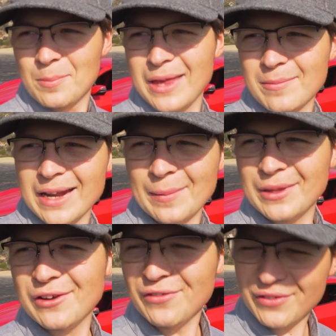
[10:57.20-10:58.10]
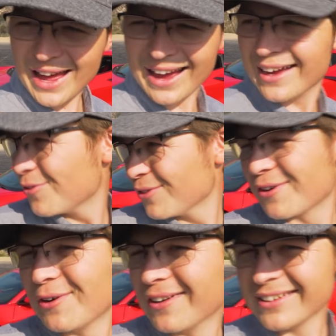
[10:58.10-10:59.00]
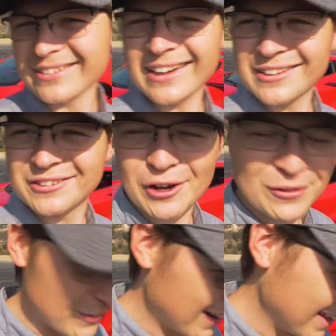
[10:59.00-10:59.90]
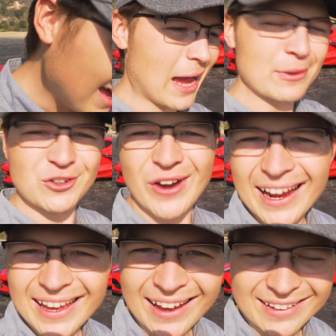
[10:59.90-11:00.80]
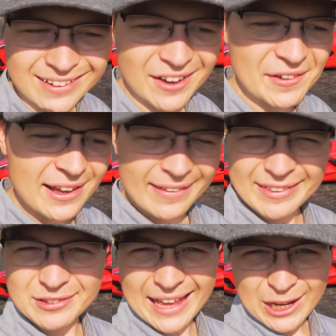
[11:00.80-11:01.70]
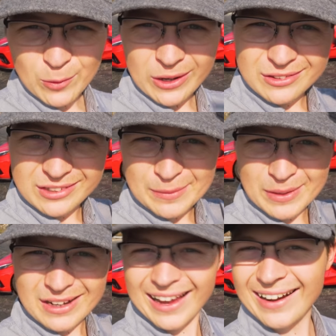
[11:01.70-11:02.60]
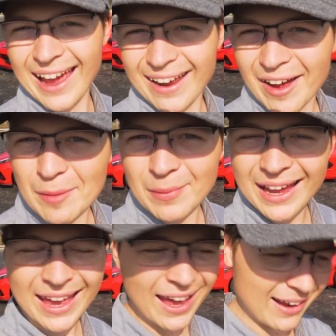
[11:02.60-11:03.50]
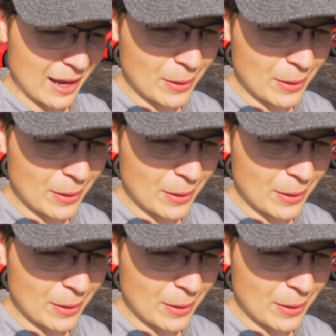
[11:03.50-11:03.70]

B M W flying through the corners, that is so funny. I'm a track guy, you know? That's exactly why you see the McLaren hat on my head.